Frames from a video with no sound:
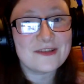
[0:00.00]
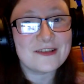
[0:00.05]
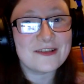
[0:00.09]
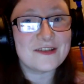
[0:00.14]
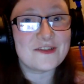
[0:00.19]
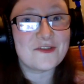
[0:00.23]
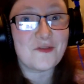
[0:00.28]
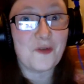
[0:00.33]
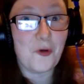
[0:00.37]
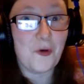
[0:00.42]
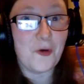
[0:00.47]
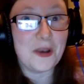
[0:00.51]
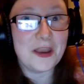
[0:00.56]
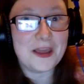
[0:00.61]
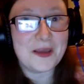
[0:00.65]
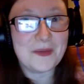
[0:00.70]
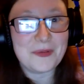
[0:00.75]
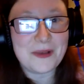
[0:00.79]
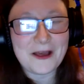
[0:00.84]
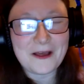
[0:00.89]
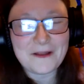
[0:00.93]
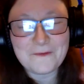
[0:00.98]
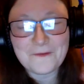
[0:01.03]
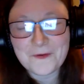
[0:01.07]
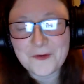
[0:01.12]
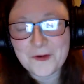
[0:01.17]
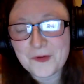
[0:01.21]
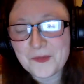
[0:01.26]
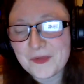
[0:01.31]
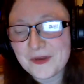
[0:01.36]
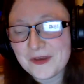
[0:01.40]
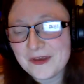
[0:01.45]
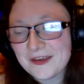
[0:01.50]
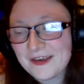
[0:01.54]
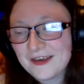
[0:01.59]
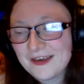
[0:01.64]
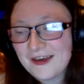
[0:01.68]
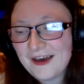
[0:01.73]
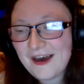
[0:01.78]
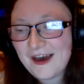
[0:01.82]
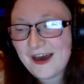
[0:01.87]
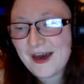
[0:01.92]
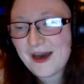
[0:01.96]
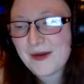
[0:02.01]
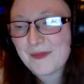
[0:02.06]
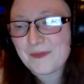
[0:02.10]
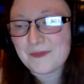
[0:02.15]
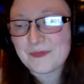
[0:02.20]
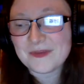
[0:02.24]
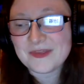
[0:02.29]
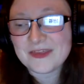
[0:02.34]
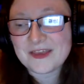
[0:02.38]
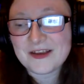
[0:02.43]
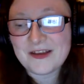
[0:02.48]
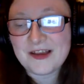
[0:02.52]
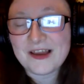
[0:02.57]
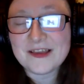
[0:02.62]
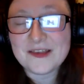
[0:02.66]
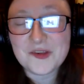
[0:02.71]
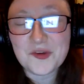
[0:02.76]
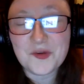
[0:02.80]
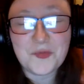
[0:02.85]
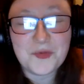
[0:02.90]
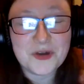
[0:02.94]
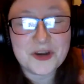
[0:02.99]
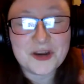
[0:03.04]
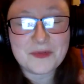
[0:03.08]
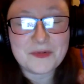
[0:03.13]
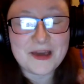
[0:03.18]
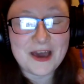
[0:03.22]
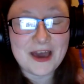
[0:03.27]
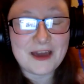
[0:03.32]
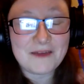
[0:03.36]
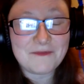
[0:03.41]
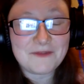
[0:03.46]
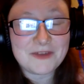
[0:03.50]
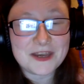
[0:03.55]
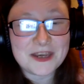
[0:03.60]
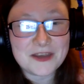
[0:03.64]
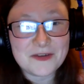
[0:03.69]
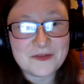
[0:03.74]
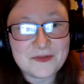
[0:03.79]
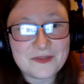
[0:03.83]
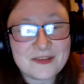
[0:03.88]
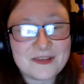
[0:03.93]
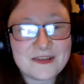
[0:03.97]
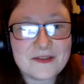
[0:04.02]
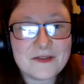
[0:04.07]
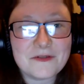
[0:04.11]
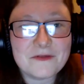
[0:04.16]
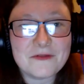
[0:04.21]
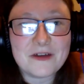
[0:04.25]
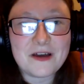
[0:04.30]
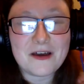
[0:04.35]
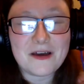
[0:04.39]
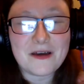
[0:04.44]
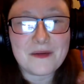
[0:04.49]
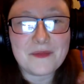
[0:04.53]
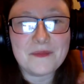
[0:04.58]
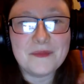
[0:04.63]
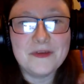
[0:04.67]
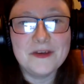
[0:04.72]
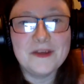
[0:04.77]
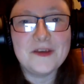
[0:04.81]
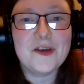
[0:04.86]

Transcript: just a scrolling platform. Um, but there, I do put up cat videos, so um,